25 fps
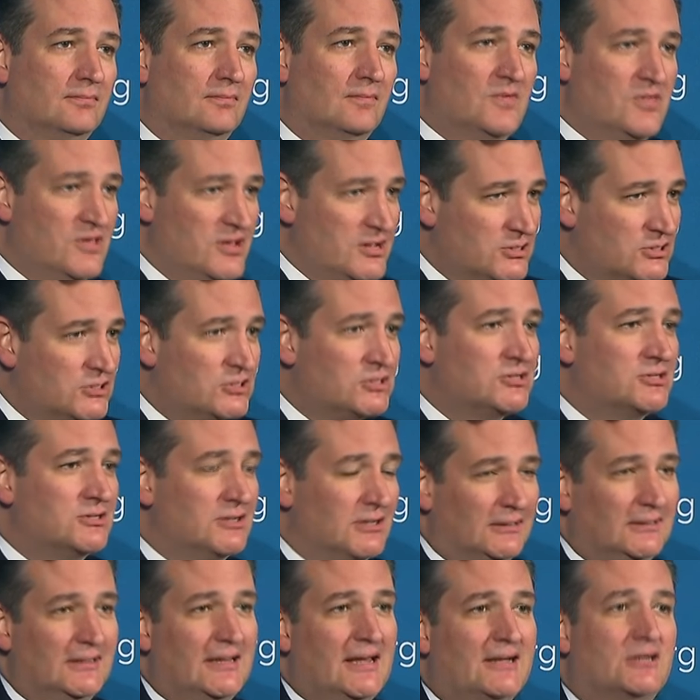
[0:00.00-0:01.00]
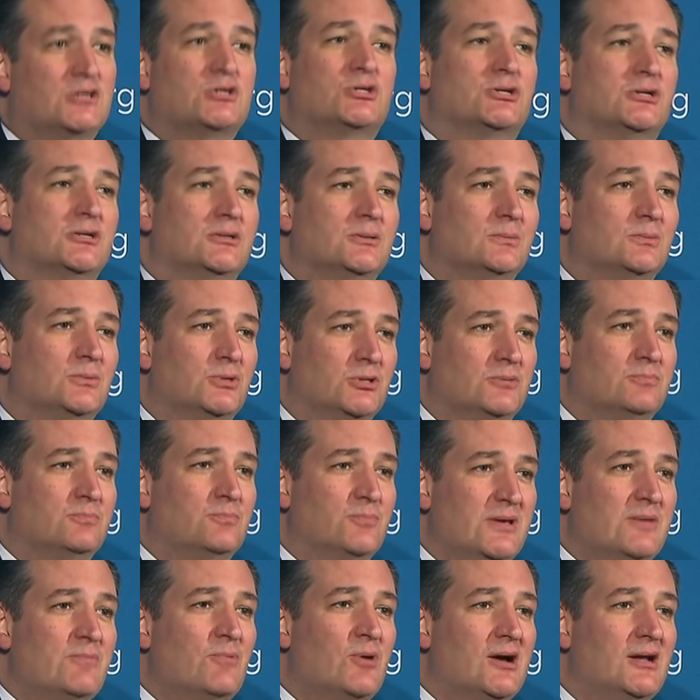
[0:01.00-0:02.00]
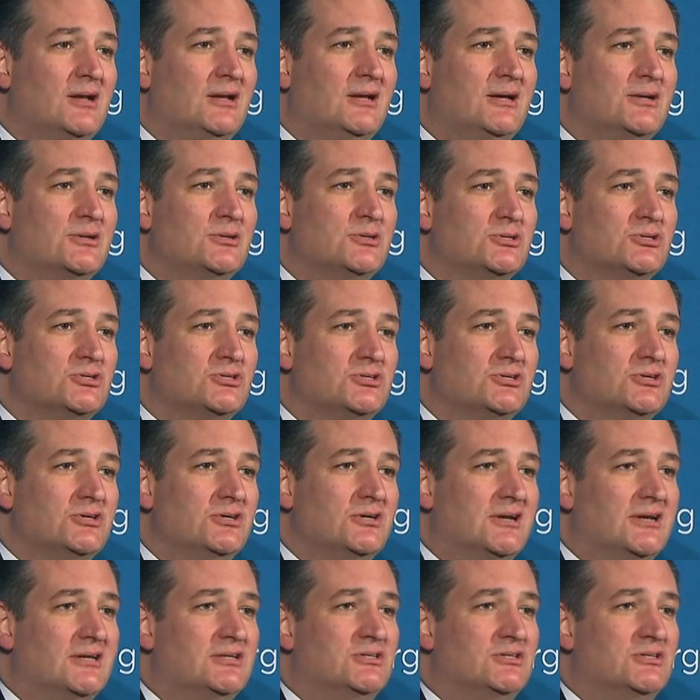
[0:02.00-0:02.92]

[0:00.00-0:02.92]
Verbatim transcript: This election could be well understood